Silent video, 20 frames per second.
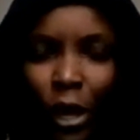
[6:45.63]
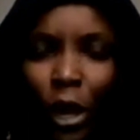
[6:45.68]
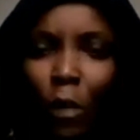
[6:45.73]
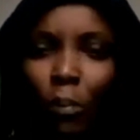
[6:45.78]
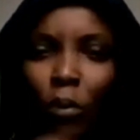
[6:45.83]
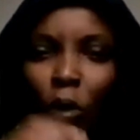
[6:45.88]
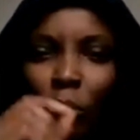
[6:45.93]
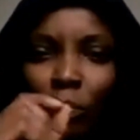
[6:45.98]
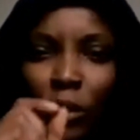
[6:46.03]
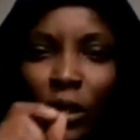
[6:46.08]

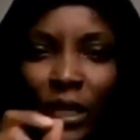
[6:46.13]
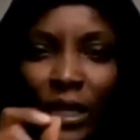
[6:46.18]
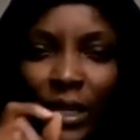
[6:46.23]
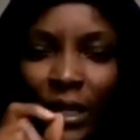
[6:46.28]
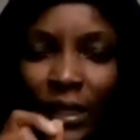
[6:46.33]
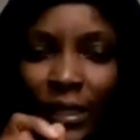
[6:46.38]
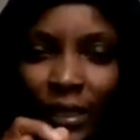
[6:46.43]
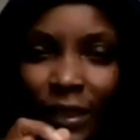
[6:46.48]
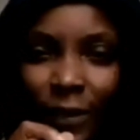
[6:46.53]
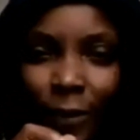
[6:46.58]
But
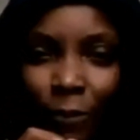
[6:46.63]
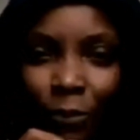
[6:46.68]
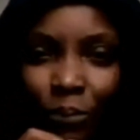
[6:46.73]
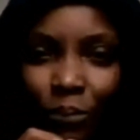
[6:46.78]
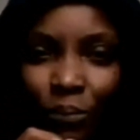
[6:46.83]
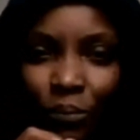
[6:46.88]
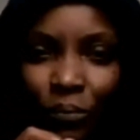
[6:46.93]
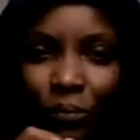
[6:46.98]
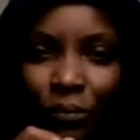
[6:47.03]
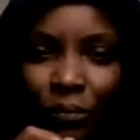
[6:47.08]
please,
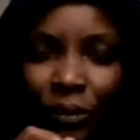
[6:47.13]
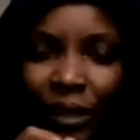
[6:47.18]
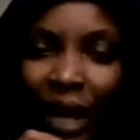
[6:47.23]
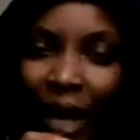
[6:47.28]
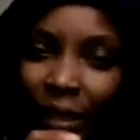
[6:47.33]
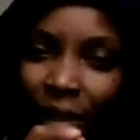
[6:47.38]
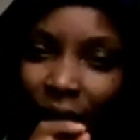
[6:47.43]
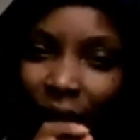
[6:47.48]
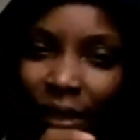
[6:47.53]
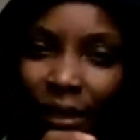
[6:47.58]

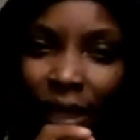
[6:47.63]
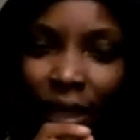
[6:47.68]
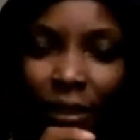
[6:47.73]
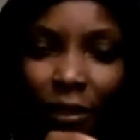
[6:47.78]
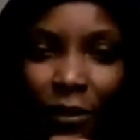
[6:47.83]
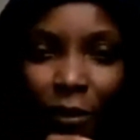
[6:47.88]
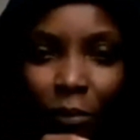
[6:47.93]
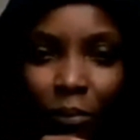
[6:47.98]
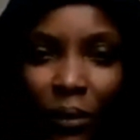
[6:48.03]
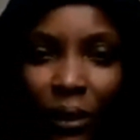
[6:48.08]
as I said in
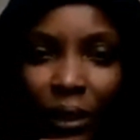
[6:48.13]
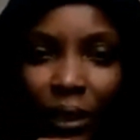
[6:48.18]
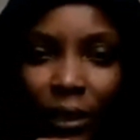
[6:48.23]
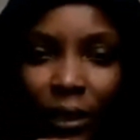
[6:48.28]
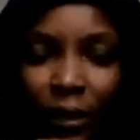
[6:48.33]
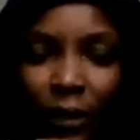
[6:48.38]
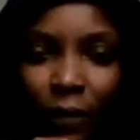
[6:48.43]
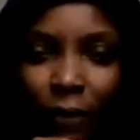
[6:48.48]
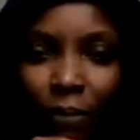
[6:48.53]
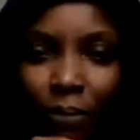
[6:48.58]
the
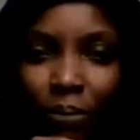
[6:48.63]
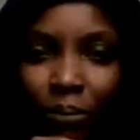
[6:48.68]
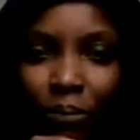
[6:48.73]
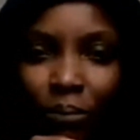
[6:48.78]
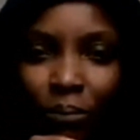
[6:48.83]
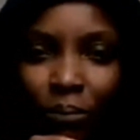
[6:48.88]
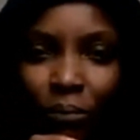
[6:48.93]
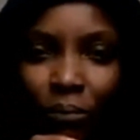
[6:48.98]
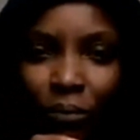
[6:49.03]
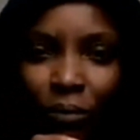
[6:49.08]
beginning,
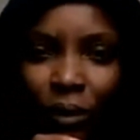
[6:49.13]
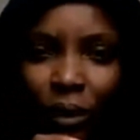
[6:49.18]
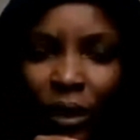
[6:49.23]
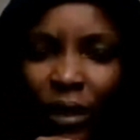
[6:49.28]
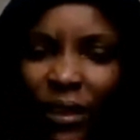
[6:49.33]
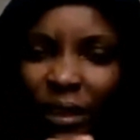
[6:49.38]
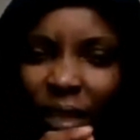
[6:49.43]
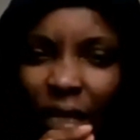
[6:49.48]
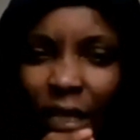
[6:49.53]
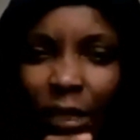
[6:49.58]

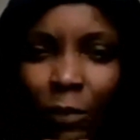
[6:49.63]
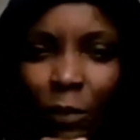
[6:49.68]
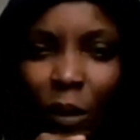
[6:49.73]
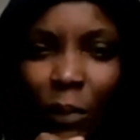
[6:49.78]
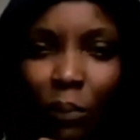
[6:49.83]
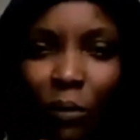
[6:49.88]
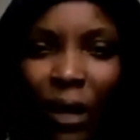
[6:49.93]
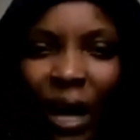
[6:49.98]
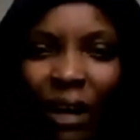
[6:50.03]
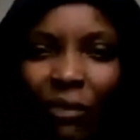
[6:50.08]
these
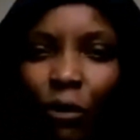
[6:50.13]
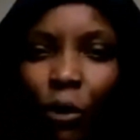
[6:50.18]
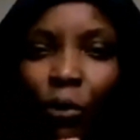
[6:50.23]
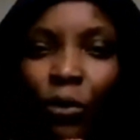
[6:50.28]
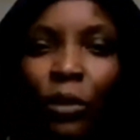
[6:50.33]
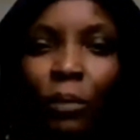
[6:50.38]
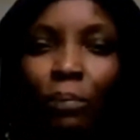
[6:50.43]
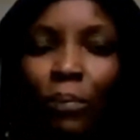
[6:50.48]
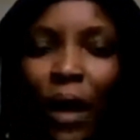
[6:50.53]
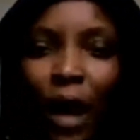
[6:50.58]
people have all
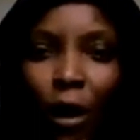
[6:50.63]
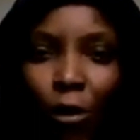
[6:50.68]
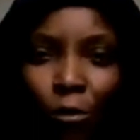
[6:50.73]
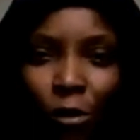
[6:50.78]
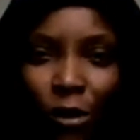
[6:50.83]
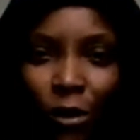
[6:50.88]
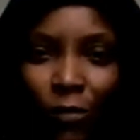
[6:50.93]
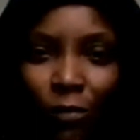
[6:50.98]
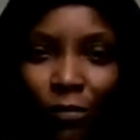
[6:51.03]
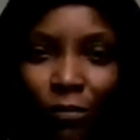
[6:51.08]
the
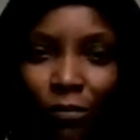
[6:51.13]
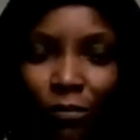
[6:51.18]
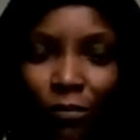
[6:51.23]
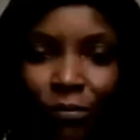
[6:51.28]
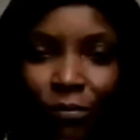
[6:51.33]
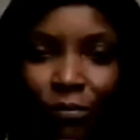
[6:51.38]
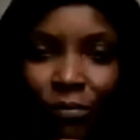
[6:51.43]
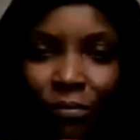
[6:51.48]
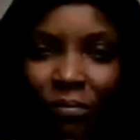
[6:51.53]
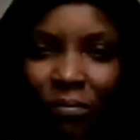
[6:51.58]
power,
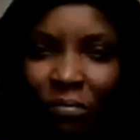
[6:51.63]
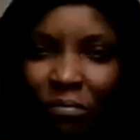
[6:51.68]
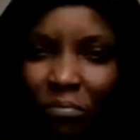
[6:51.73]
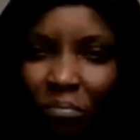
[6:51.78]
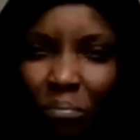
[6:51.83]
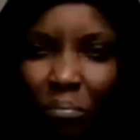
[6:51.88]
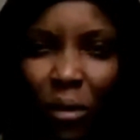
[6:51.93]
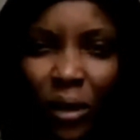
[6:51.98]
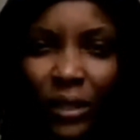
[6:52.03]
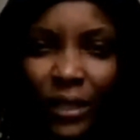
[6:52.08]

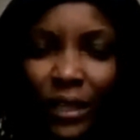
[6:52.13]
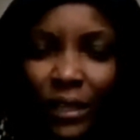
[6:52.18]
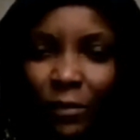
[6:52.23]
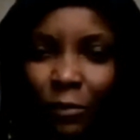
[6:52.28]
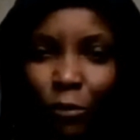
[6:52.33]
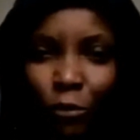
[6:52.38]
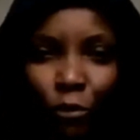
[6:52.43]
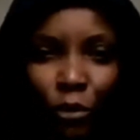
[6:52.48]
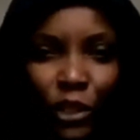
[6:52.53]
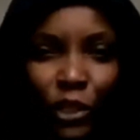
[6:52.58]
money,
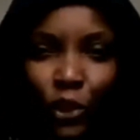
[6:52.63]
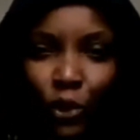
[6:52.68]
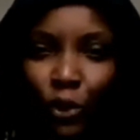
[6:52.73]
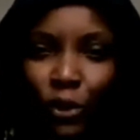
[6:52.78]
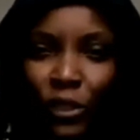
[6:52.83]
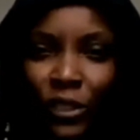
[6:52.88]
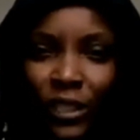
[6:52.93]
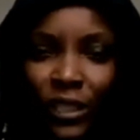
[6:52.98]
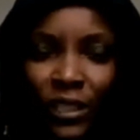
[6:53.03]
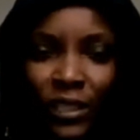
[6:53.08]

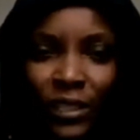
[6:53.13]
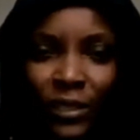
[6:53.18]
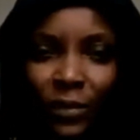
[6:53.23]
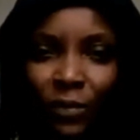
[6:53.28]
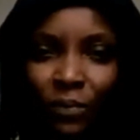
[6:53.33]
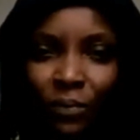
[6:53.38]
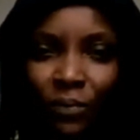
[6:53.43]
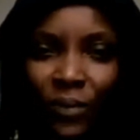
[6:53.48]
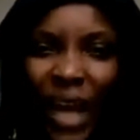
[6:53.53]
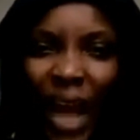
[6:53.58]
resources,
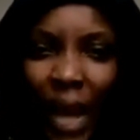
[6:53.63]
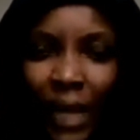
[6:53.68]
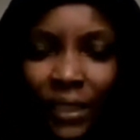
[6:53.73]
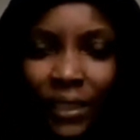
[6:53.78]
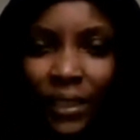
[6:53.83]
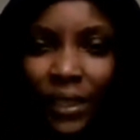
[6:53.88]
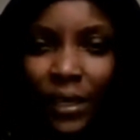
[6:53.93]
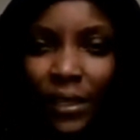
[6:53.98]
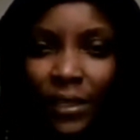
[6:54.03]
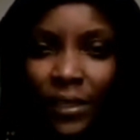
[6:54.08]

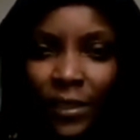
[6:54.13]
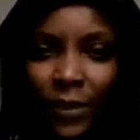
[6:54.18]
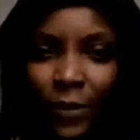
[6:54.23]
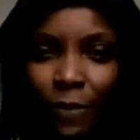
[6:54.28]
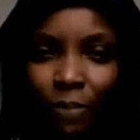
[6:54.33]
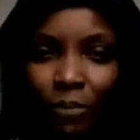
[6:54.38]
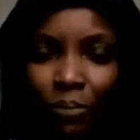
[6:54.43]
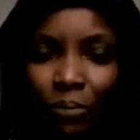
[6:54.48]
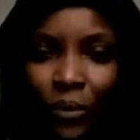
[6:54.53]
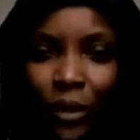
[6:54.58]
access.
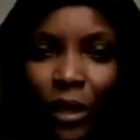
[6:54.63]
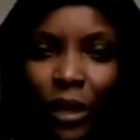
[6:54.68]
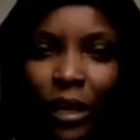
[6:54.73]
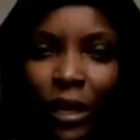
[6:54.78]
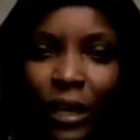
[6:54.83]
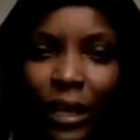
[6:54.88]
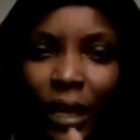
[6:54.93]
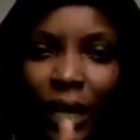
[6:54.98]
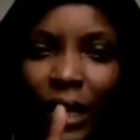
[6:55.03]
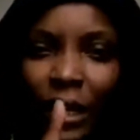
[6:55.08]

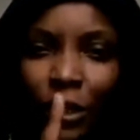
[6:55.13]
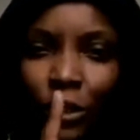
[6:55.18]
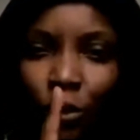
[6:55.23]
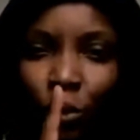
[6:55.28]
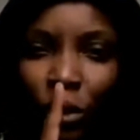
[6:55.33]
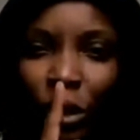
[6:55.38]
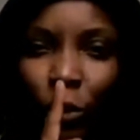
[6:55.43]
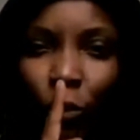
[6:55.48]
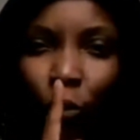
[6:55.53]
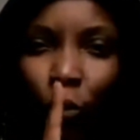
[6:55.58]
It is
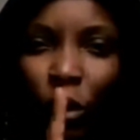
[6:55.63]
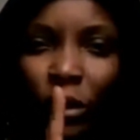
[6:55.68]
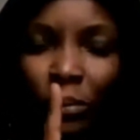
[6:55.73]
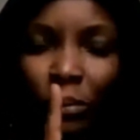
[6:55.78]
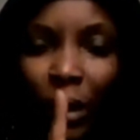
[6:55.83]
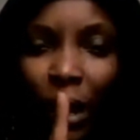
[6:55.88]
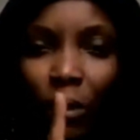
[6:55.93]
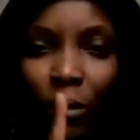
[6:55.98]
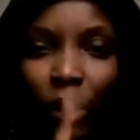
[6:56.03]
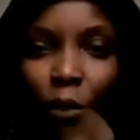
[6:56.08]
only one
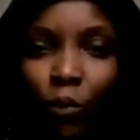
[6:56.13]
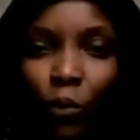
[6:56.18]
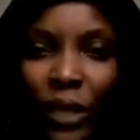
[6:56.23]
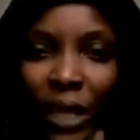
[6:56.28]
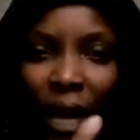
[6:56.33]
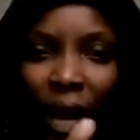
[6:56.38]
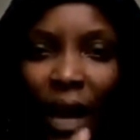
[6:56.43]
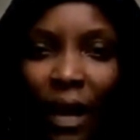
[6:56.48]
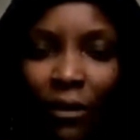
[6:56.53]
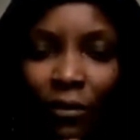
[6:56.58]
power we
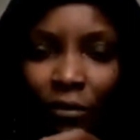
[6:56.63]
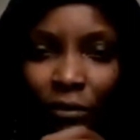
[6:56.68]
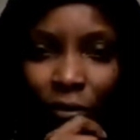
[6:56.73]
have.